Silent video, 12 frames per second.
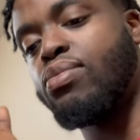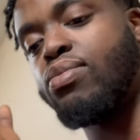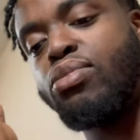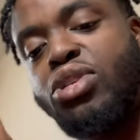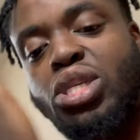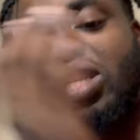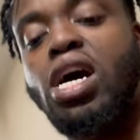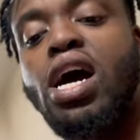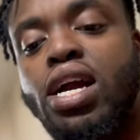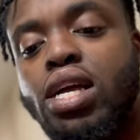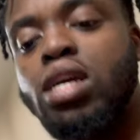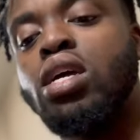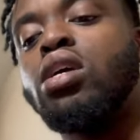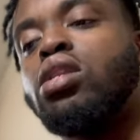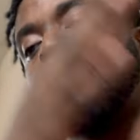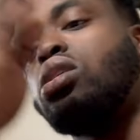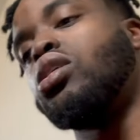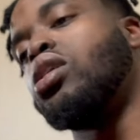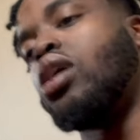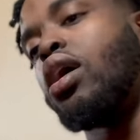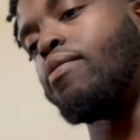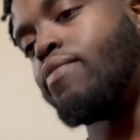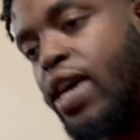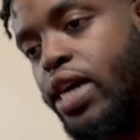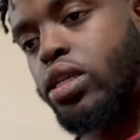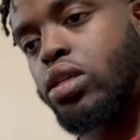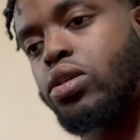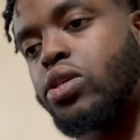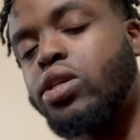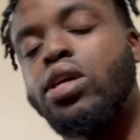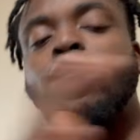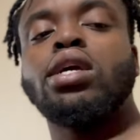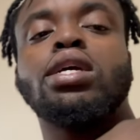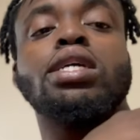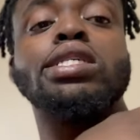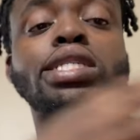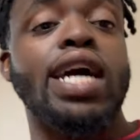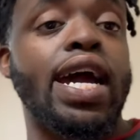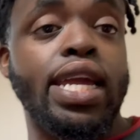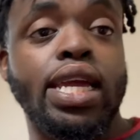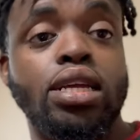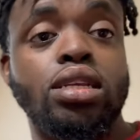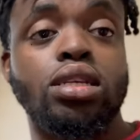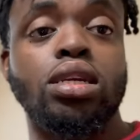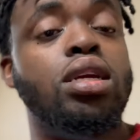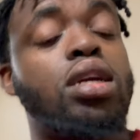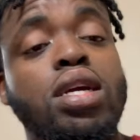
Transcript: stock to a monster is not easy.